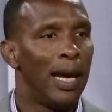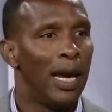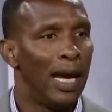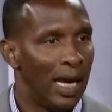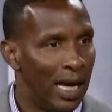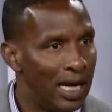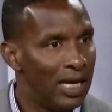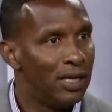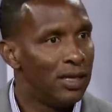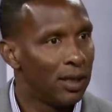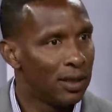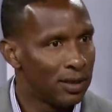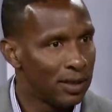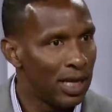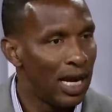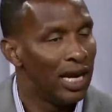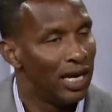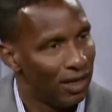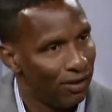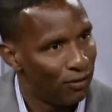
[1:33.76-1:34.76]
he does
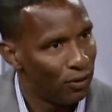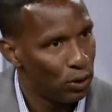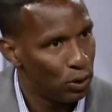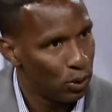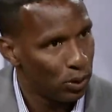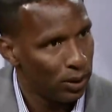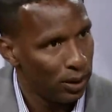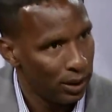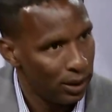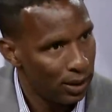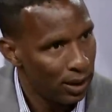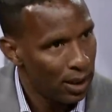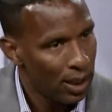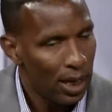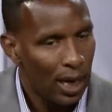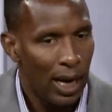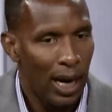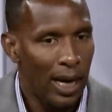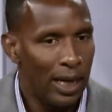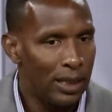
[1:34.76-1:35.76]
individually.
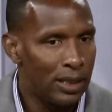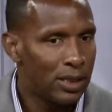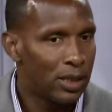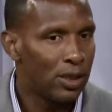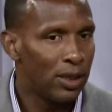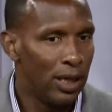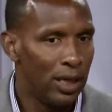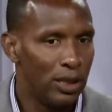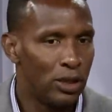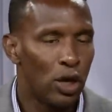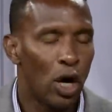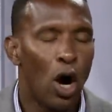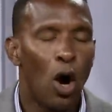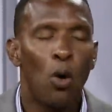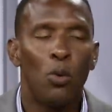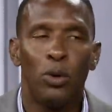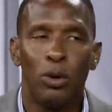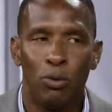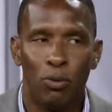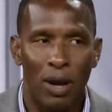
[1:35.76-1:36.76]
It's
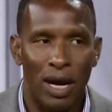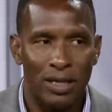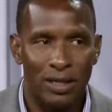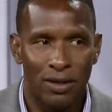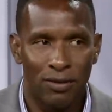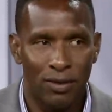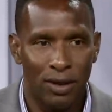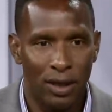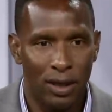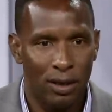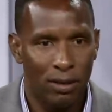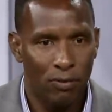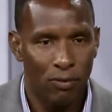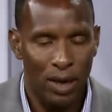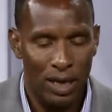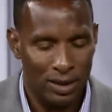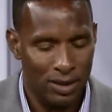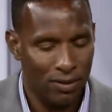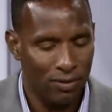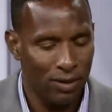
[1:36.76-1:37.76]
how the rest of
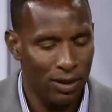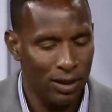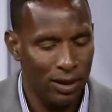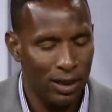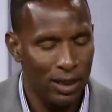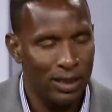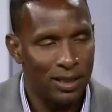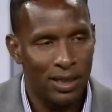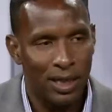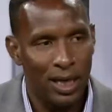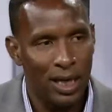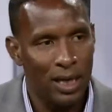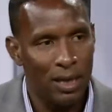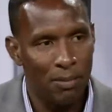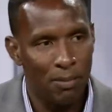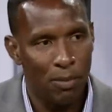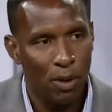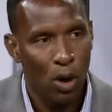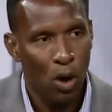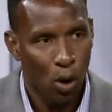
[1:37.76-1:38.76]
the
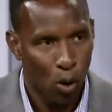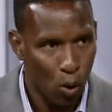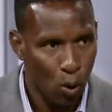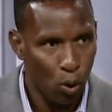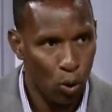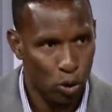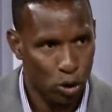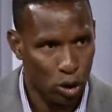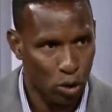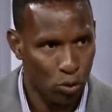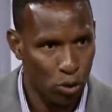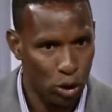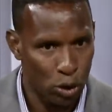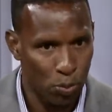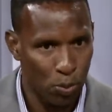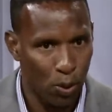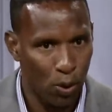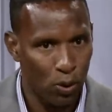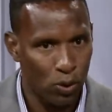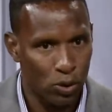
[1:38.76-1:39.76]
team also
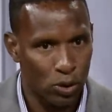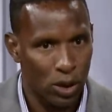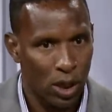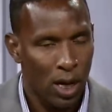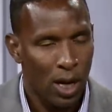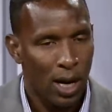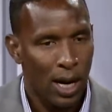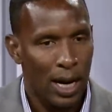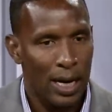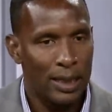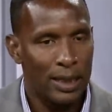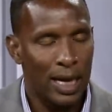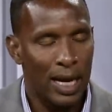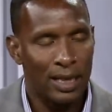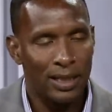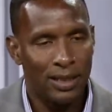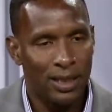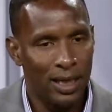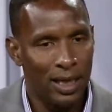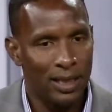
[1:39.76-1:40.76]
responds
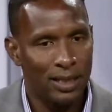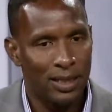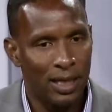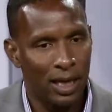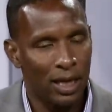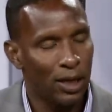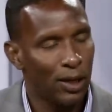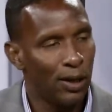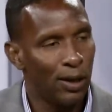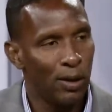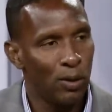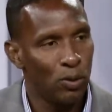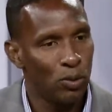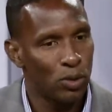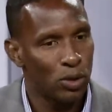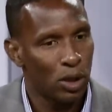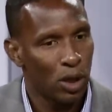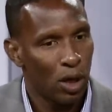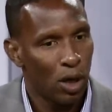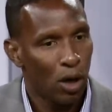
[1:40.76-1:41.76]
and takes their
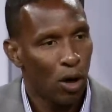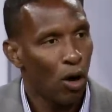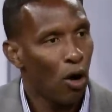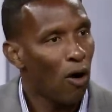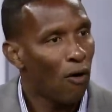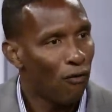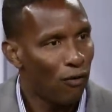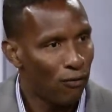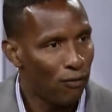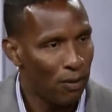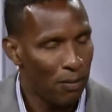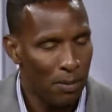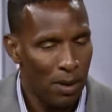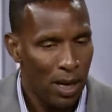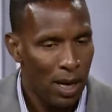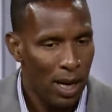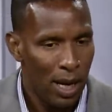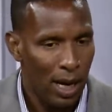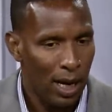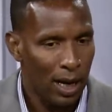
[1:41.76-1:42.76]
cues off of him.
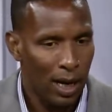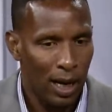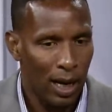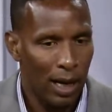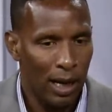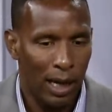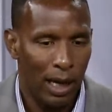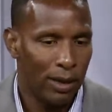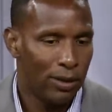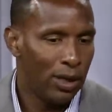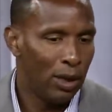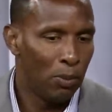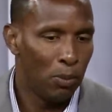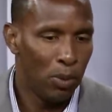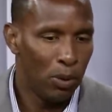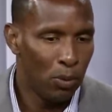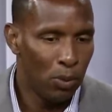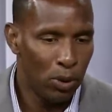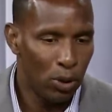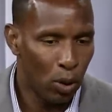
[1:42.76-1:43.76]
I
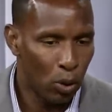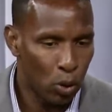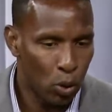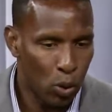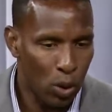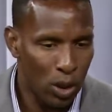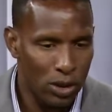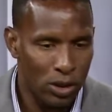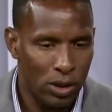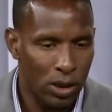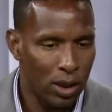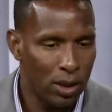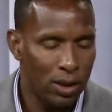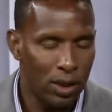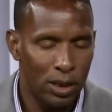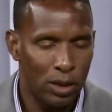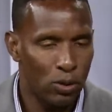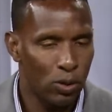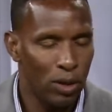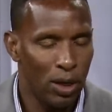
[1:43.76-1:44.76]
think without question,
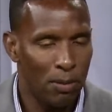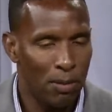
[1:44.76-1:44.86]
it's only